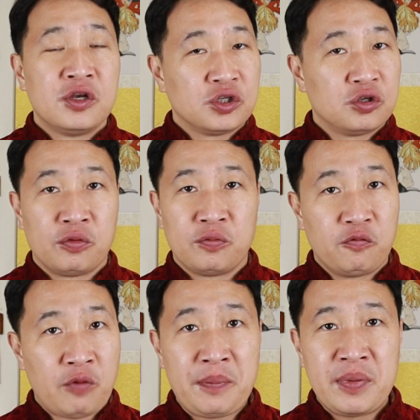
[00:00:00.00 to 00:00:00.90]
So
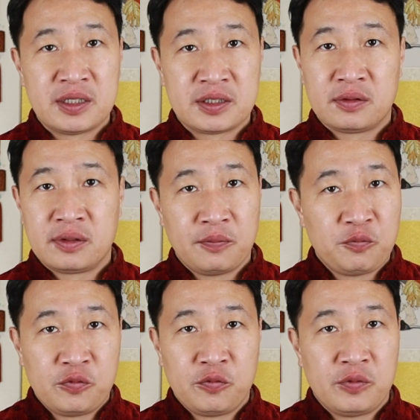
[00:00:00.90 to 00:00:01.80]
Rabbit is
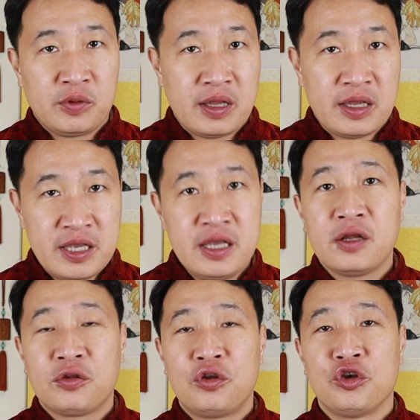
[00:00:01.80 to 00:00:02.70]

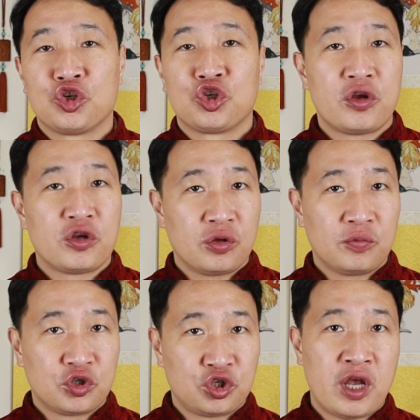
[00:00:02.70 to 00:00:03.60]
here to
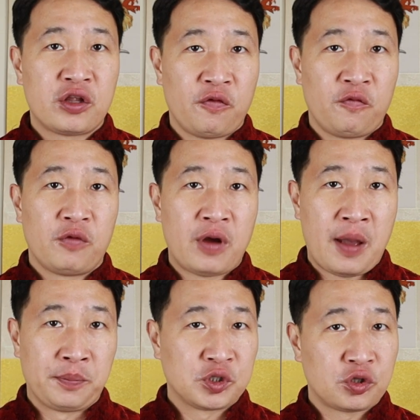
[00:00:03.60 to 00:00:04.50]
share the
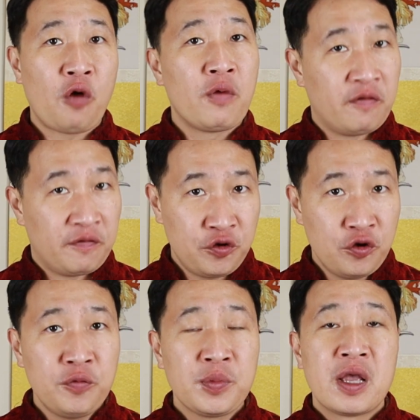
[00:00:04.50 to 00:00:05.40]
story with
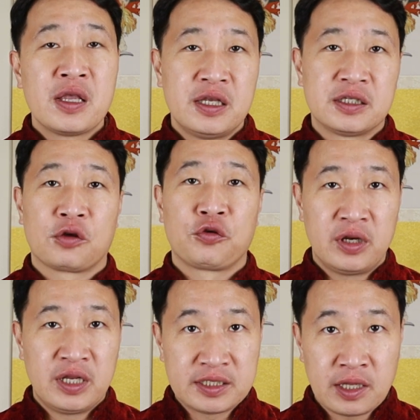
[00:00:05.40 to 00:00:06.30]
you. He's a
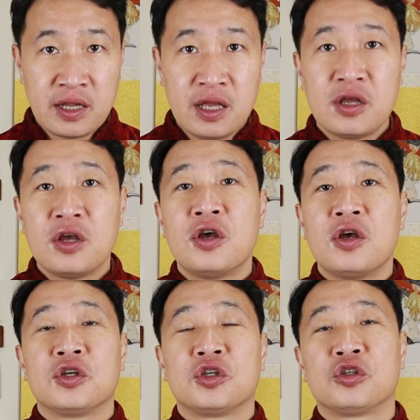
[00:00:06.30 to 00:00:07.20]
good listener.
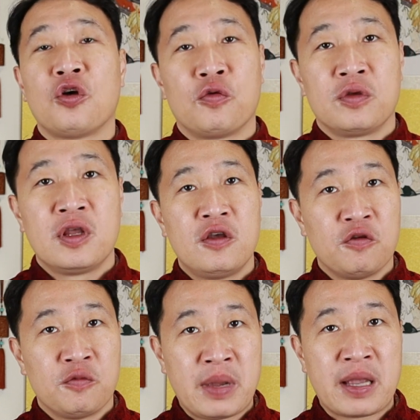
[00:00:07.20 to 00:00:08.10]
So he
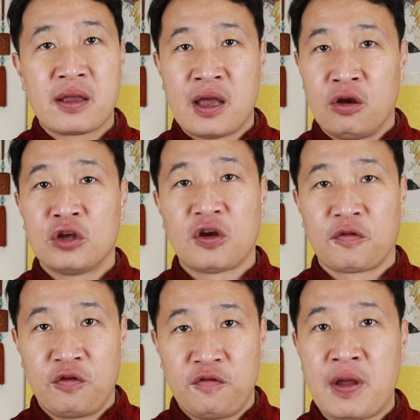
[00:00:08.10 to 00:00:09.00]
will make a lot
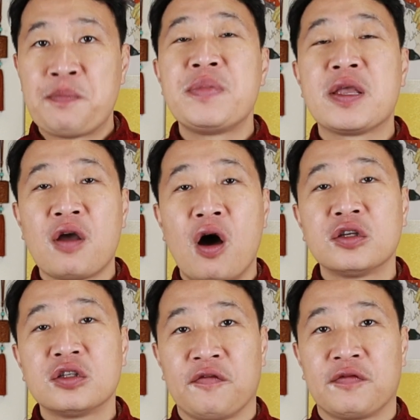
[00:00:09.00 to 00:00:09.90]
of good friends
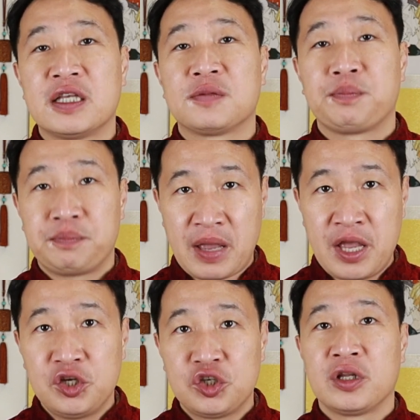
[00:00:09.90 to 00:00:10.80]
because of this
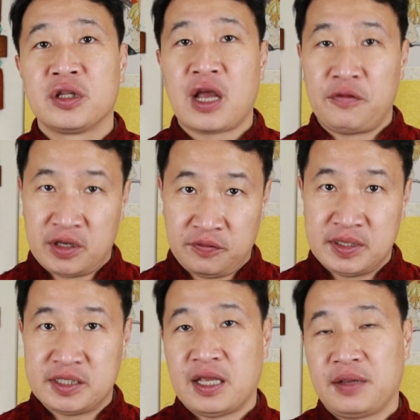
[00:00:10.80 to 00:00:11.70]
patient
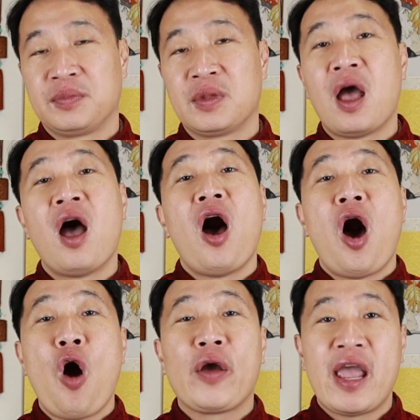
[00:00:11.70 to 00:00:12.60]
characteristic.
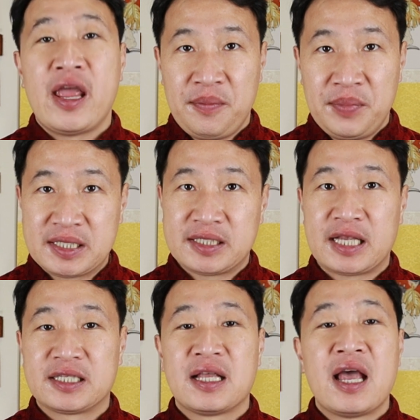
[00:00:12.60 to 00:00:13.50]
Okay, number
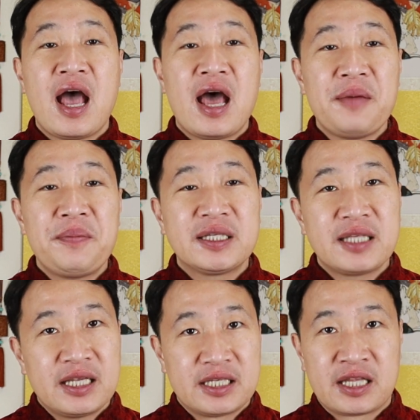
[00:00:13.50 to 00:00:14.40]
6. Number
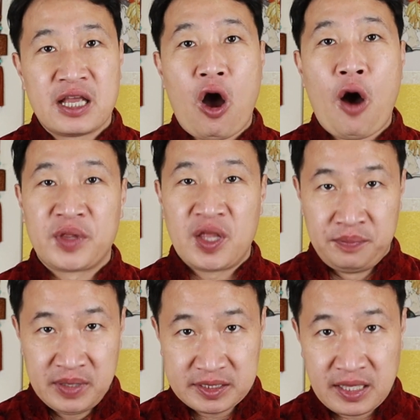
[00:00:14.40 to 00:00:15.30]
6 is the
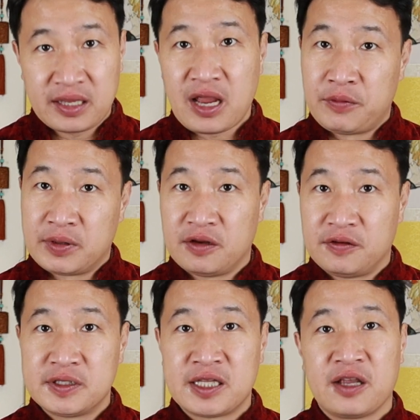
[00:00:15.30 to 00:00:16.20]
optimistic
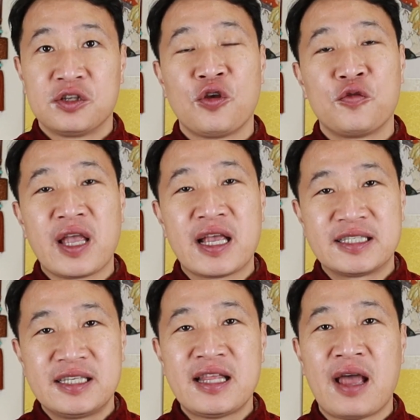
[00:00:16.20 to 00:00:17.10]
characteristic. So we can
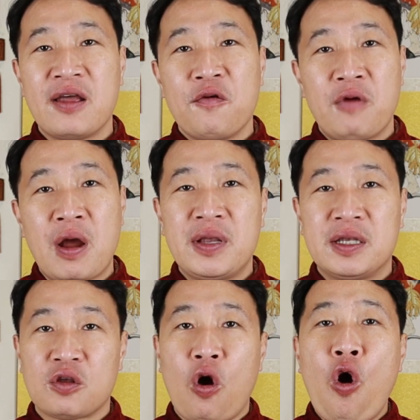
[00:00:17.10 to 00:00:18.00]
see that Rabbit
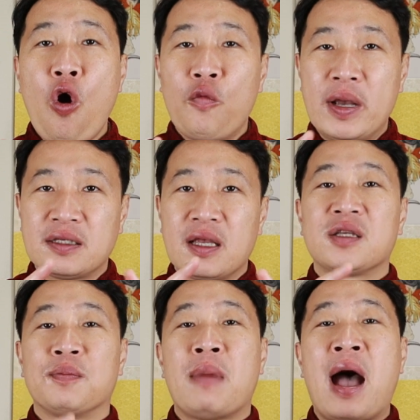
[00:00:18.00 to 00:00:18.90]
is always
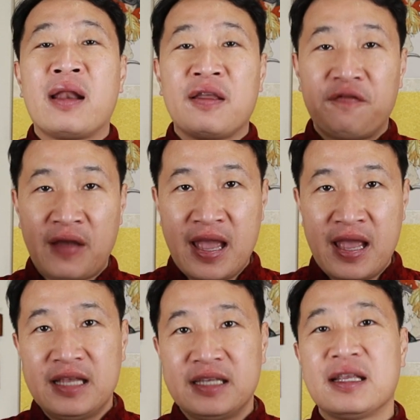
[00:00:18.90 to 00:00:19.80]
smiling
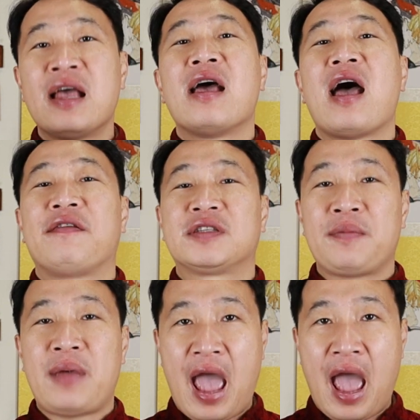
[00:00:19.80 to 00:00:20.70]
face, have
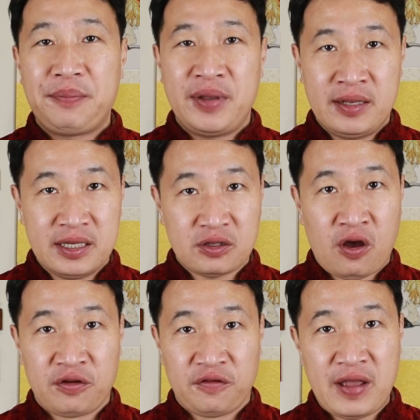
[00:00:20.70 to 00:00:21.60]
some happiness
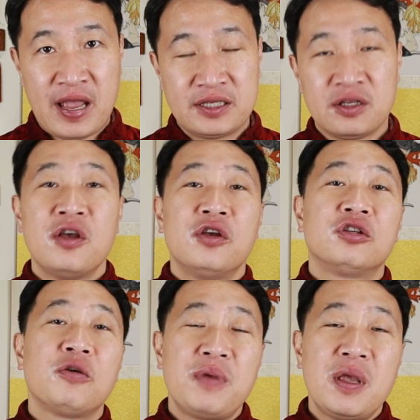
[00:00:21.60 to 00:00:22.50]
on the face.
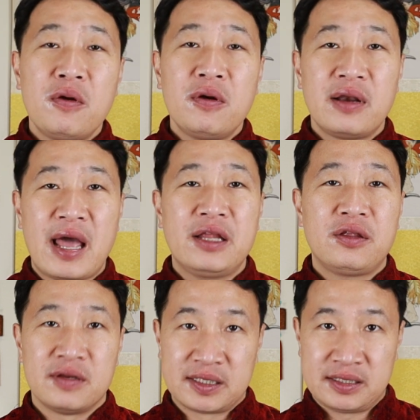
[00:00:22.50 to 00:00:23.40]
So people
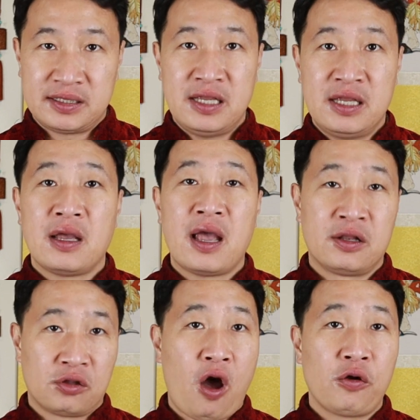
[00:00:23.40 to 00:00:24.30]
like to see
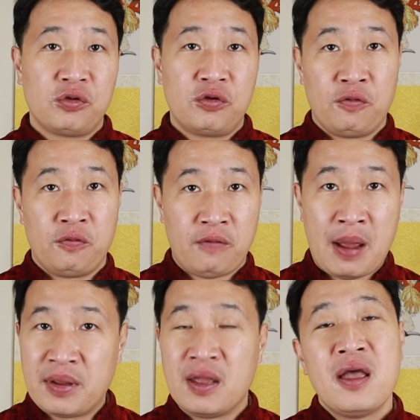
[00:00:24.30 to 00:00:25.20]
and talk to
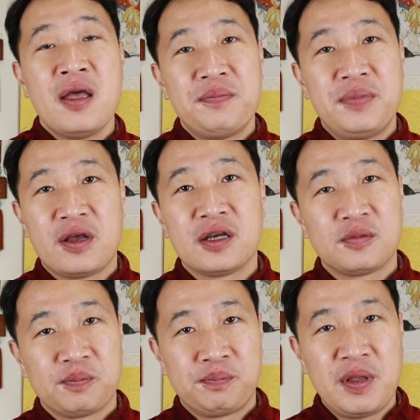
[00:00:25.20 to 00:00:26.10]
Rabbit
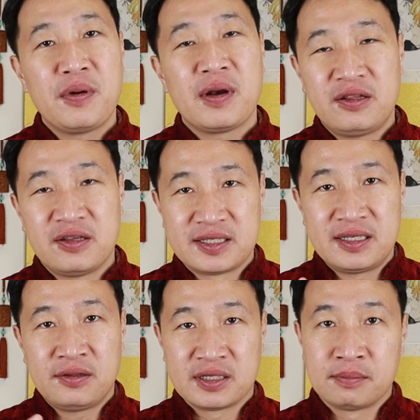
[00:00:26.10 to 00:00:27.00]
because people like to
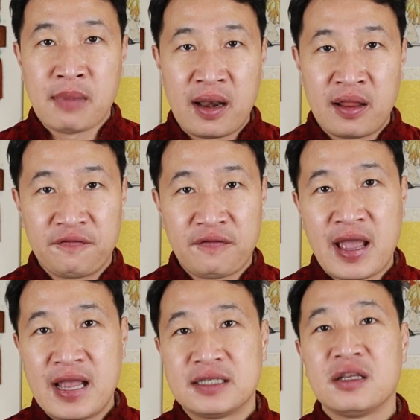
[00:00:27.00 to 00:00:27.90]
see the smiling
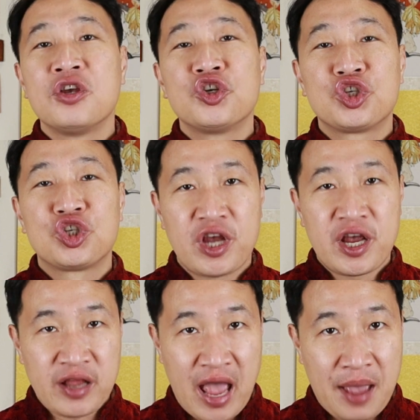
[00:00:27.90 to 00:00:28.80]
face,
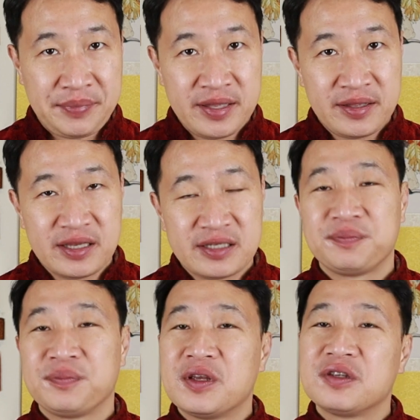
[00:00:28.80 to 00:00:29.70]
share the happiness.
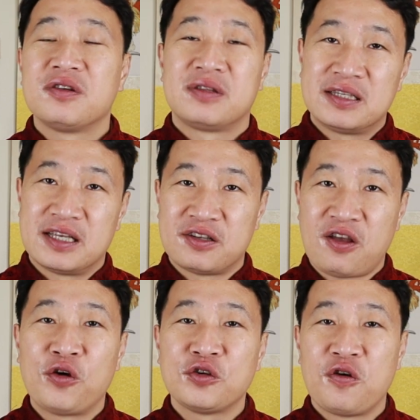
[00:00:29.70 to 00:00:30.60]
So this is
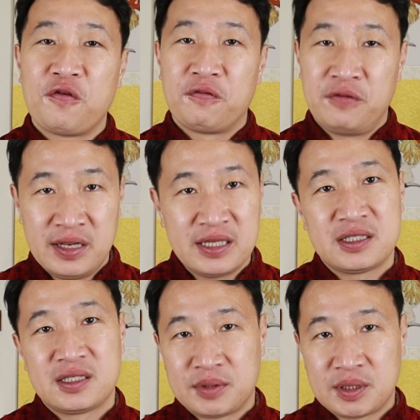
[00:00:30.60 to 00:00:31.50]
also really
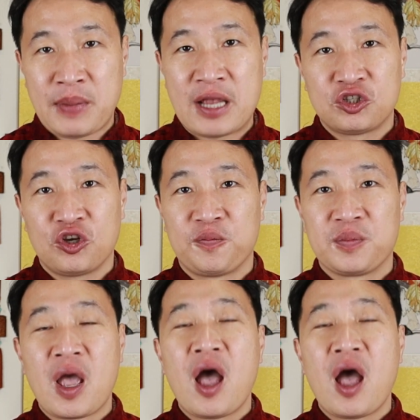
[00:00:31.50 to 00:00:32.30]
special.